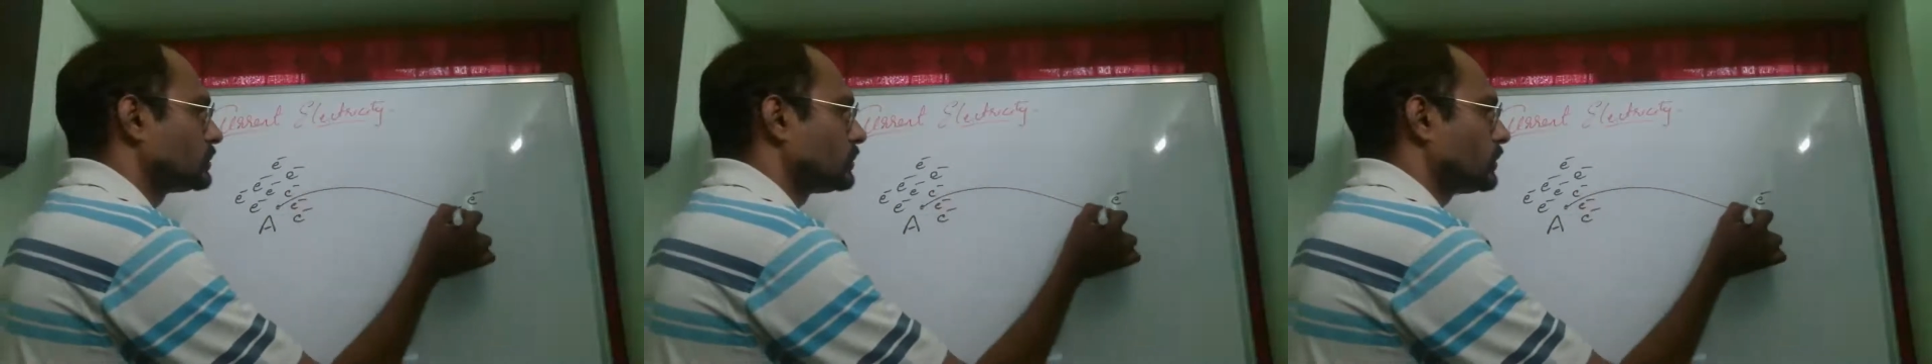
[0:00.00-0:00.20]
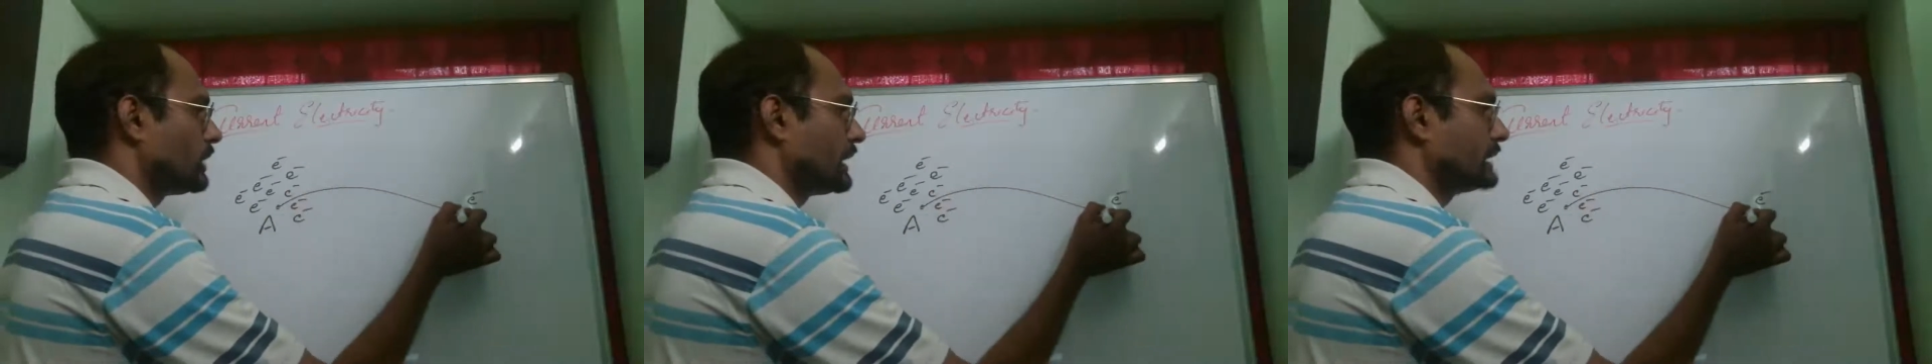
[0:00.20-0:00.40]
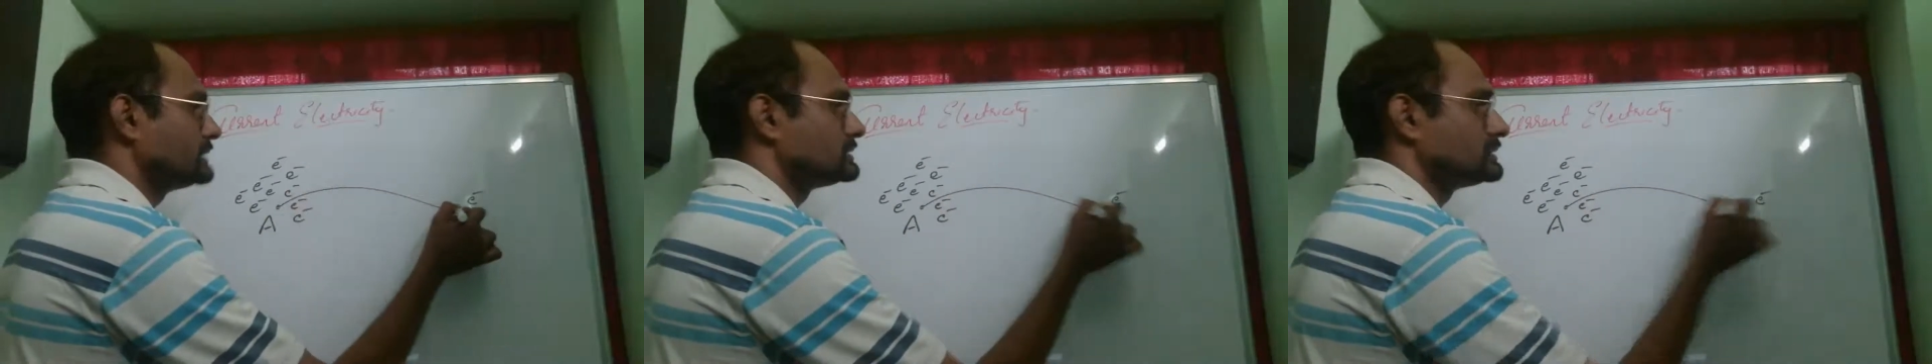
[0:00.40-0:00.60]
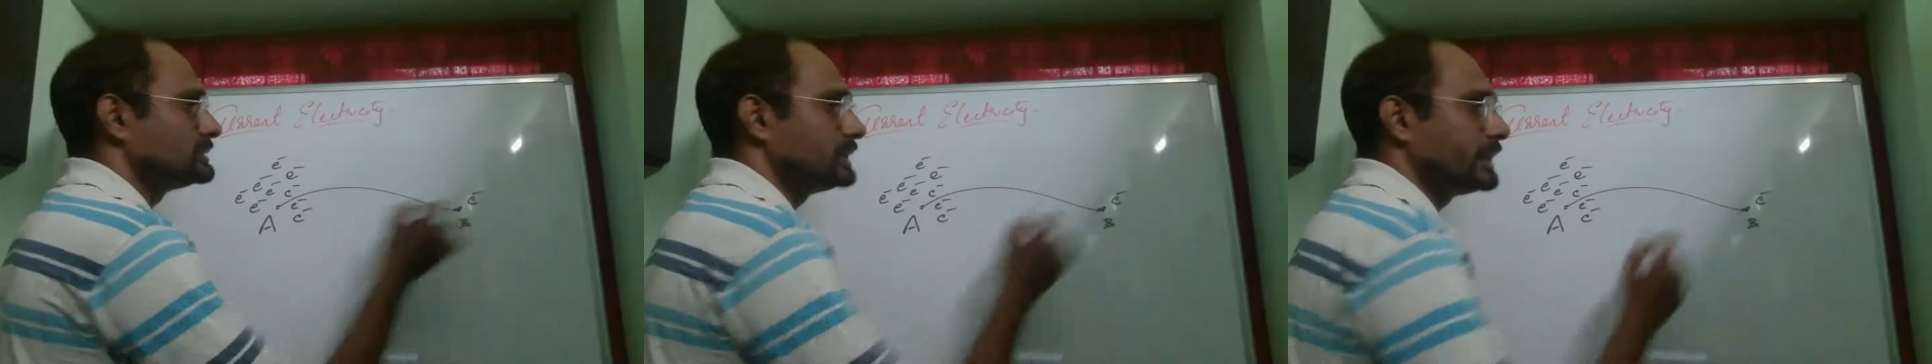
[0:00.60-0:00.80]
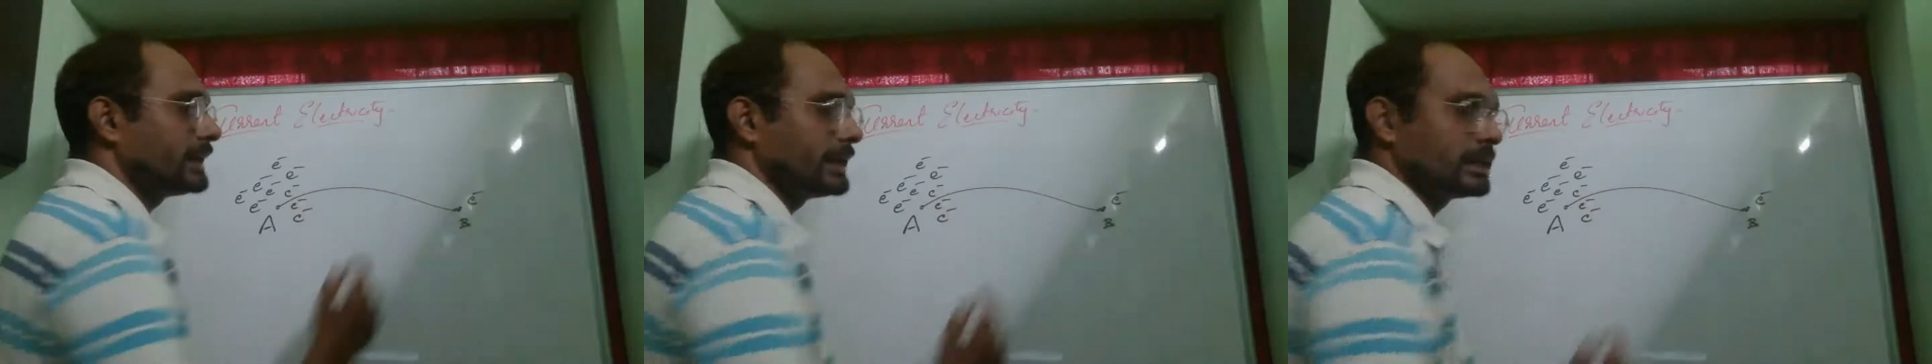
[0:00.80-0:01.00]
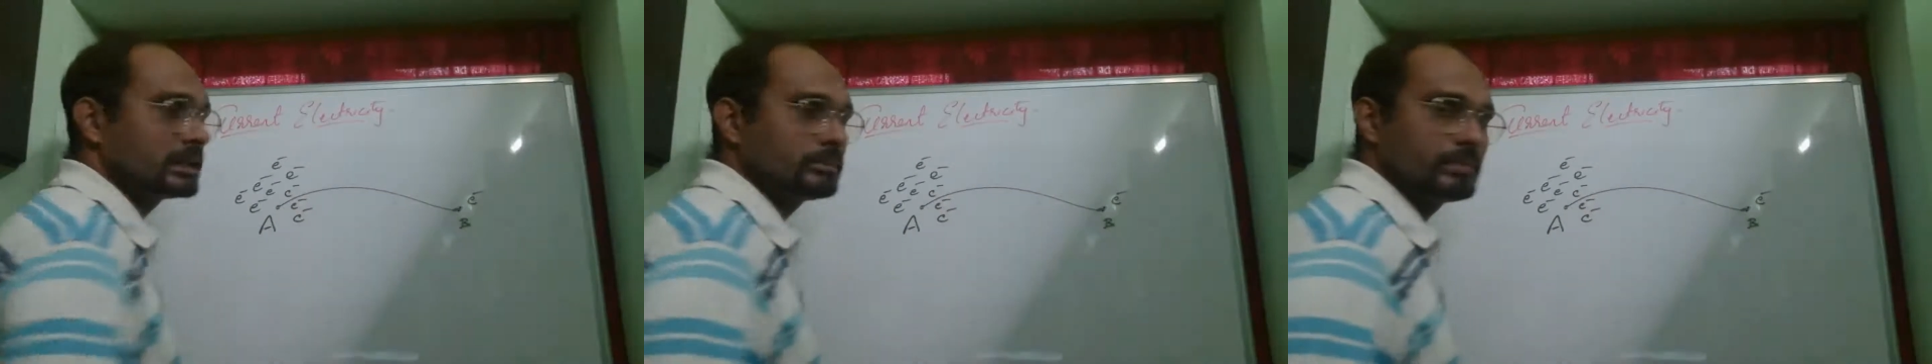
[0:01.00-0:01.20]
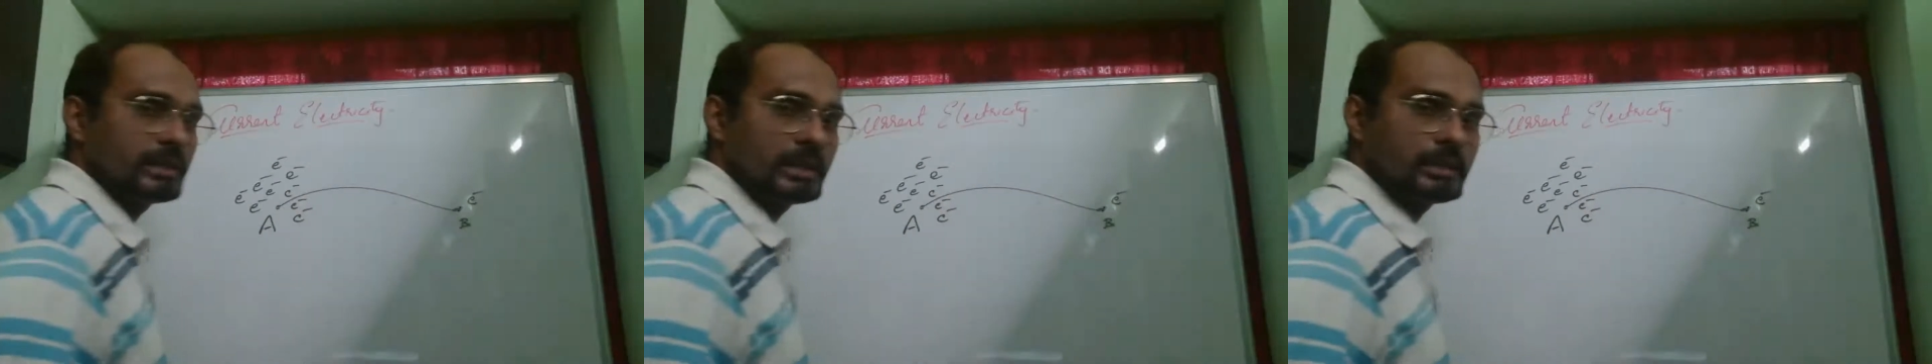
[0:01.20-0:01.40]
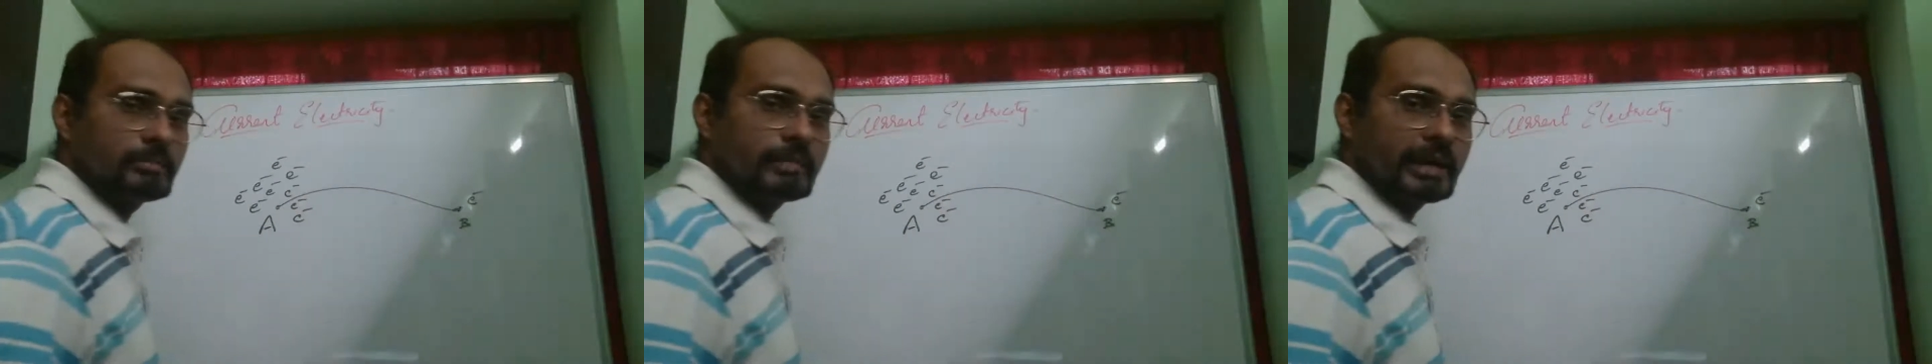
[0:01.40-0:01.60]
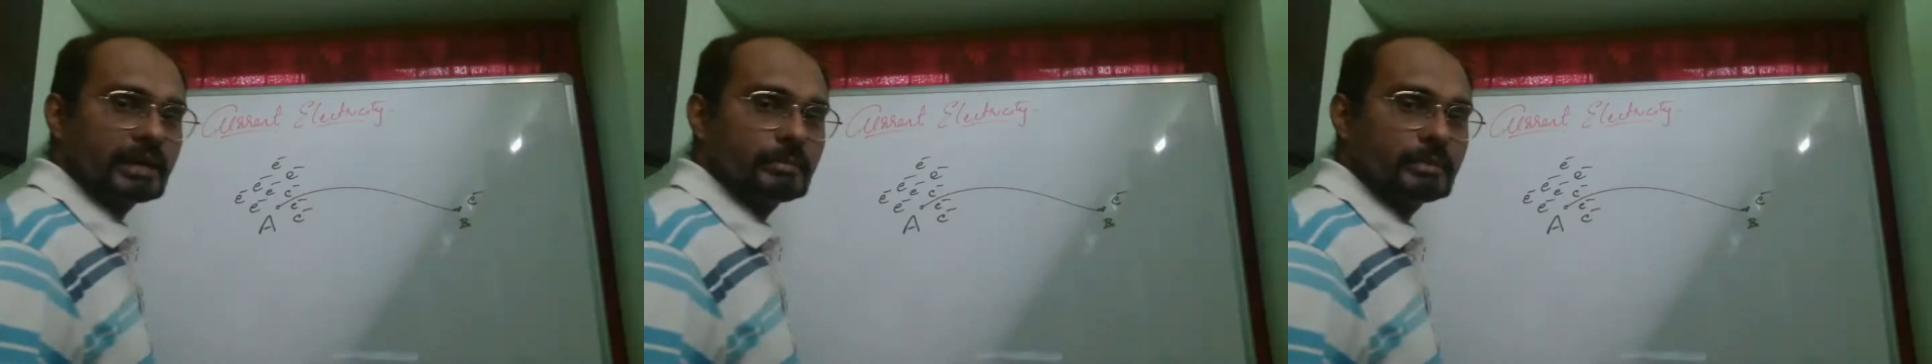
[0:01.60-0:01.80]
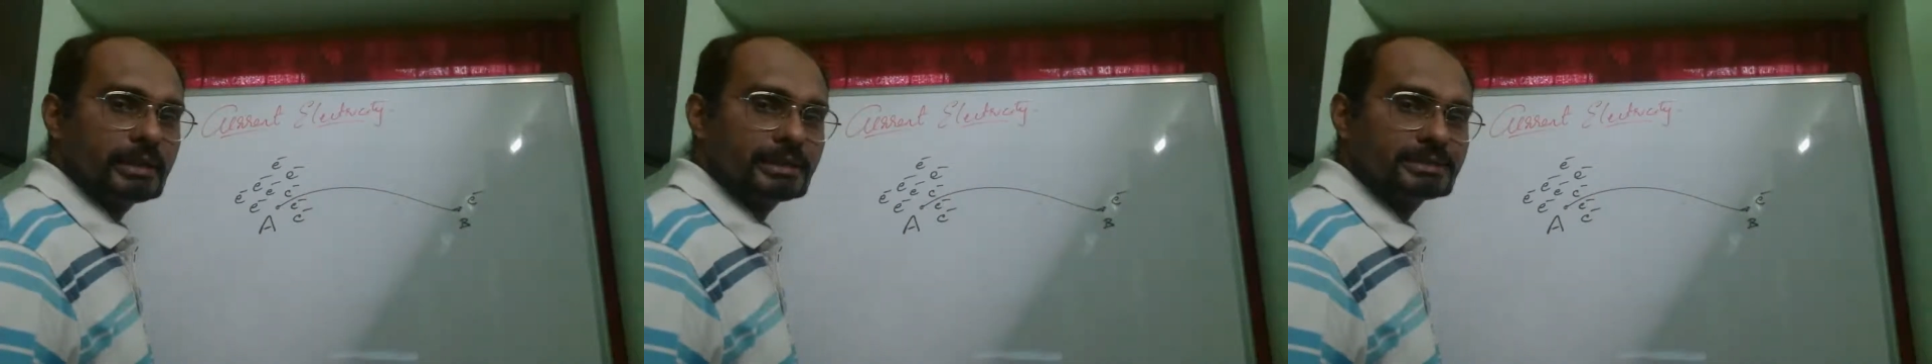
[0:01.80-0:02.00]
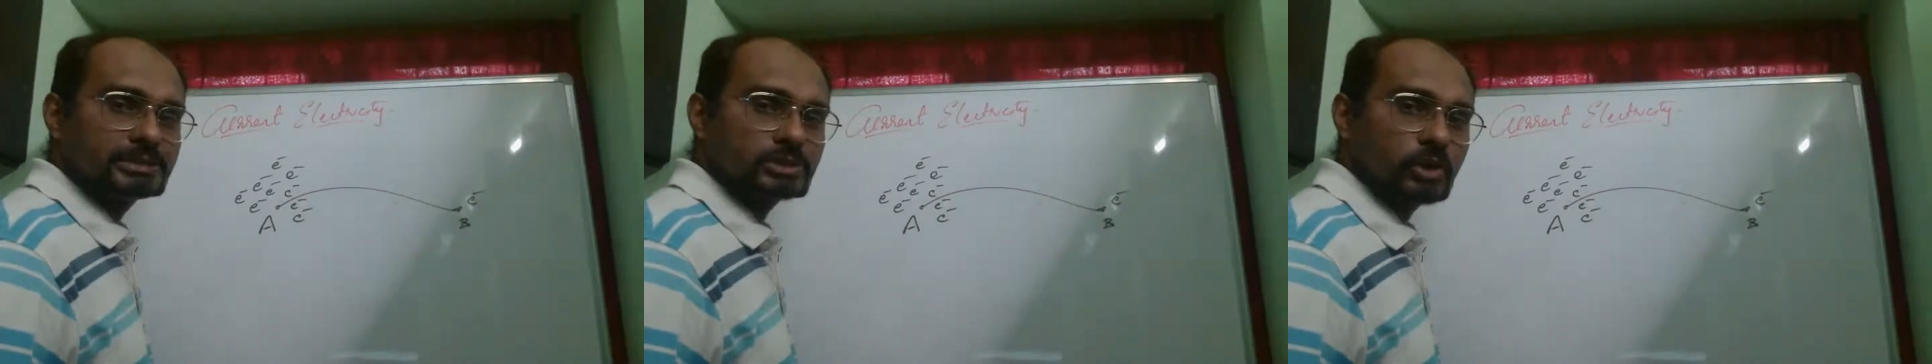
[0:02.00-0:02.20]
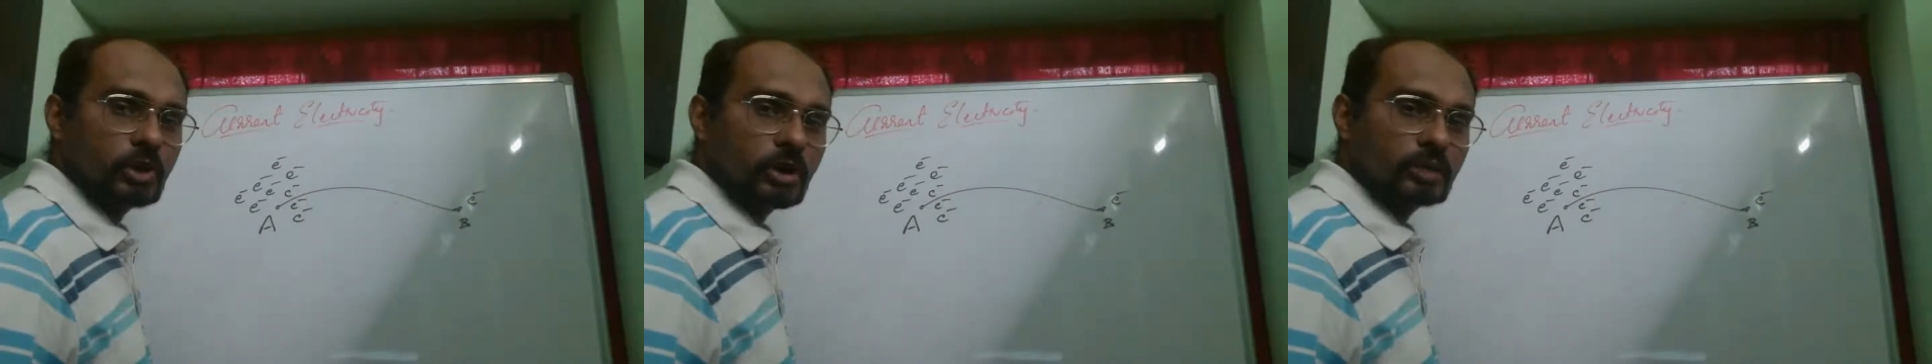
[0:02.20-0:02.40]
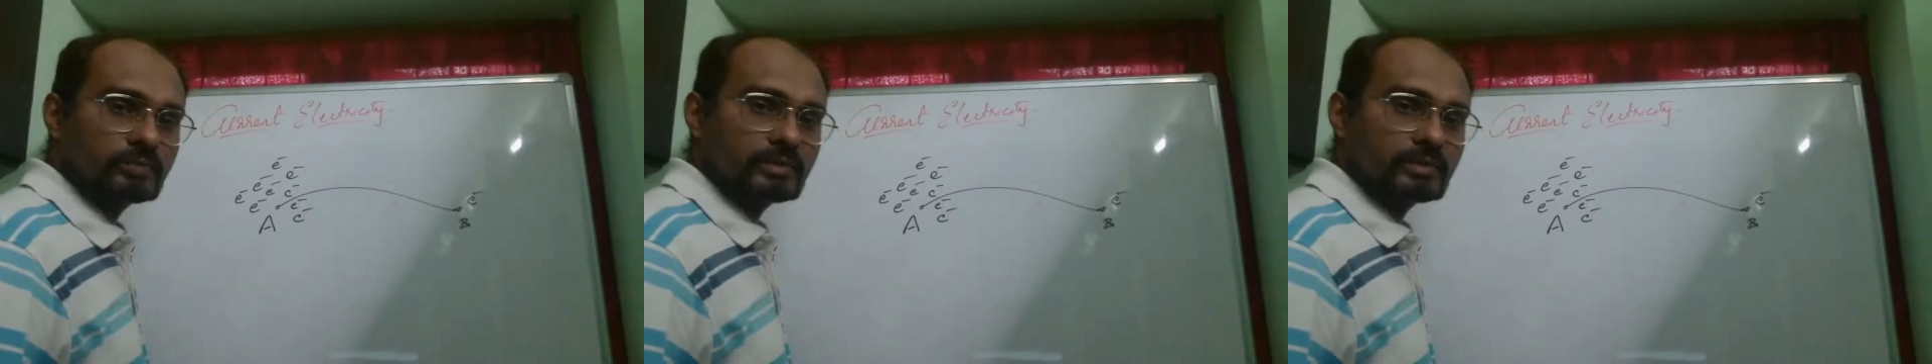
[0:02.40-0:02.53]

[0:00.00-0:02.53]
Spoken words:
points A and B by means of